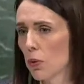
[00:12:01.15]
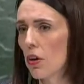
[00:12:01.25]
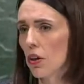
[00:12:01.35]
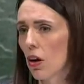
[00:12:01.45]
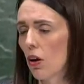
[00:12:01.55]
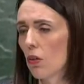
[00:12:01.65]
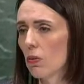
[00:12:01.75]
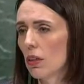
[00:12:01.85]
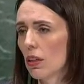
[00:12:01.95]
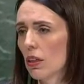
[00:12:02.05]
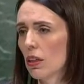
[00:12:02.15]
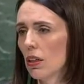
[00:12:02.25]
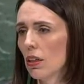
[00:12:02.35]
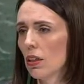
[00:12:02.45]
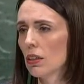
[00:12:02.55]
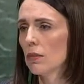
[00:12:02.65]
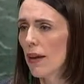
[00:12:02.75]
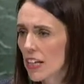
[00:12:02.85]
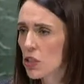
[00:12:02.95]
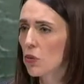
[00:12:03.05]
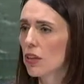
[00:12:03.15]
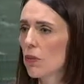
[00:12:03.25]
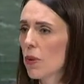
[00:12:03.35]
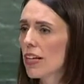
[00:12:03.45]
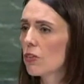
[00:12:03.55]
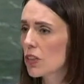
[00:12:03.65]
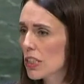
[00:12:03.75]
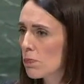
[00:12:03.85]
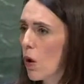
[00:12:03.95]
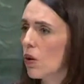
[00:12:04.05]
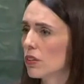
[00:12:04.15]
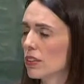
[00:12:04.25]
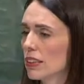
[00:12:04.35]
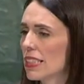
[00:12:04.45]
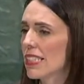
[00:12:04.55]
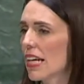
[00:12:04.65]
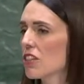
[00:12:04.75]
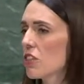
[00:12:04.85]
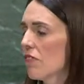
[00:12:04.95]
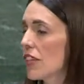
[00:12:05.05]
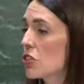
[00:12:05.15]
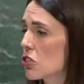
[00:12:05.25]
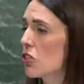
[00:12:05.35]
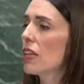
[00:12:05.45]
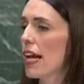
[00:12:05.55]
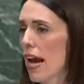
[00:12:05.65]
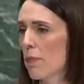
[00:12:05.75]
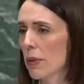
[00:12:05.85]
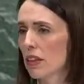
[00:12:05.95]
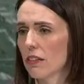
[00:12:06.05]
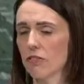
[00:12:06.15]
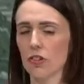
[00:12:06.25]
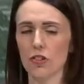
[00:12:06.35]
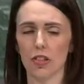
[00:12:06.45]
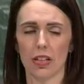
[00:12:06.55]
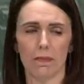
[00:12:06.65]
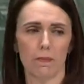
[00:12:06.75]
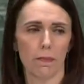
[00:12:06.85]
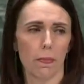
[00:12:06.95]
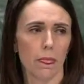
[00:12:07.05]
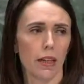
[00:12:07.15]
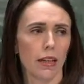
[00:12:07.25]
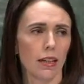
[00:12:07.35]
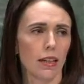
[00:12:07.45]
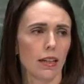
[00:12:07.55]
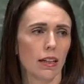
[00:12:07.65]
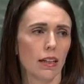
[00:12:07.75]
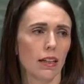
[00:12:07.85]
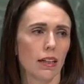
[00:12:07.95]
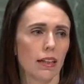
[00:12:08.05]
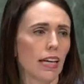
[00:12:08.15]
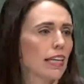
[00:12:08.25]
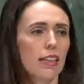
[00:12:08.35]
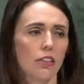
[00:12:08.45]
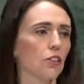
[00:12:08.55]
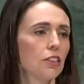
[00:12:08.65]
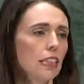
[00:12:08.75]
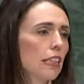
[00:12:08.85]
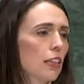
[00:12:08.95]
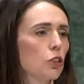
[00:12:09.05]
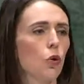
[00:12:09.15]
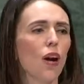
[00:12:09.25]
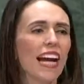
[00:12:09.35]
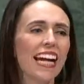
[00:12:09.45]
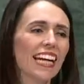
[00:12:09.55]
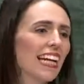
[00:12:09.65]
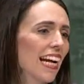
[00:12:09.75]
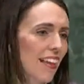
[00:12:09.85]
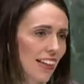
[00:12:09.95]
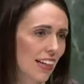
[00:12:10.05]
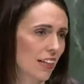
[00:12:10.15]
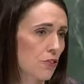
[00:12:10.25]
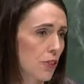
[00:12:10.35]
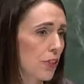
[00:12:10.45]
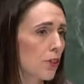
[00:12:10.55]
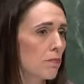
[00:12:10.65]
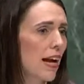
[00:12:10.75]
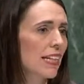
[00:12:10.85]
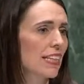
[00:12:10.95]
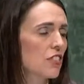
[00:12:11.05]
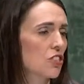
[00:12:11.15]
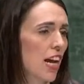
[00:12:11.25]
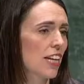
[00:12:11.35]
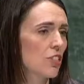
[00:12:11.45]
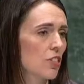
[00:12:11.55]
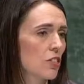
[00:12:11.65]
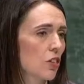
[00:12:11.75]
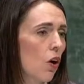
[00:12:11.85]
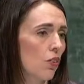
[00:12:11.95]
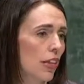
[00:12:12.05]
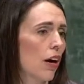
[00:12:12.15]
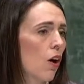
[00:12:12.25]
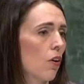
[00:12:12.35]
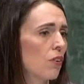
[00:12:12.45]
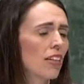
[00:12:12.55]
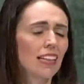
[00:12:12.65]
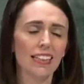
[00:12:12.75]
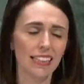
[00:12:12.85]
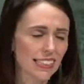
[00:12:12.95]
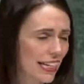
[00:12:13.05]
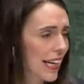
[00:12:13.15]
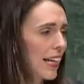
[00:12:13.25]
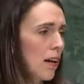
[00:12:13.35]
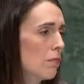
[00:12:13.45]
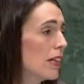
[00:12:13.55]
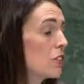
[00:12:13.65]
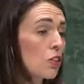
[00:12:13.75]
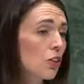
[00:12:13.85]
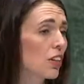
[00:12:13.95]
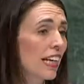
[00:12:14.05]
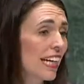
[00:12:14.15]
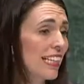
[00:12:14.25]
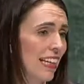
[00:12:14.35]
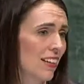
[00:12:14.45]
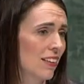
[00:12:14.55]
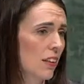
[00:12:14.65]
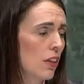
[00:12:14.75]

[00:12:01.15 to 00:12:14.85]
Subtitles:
protocol to make sure that we can respond to such events should they happen in the future. Neither New Zealand nor any other country could make these changes on their own. The tech companies couldn't either.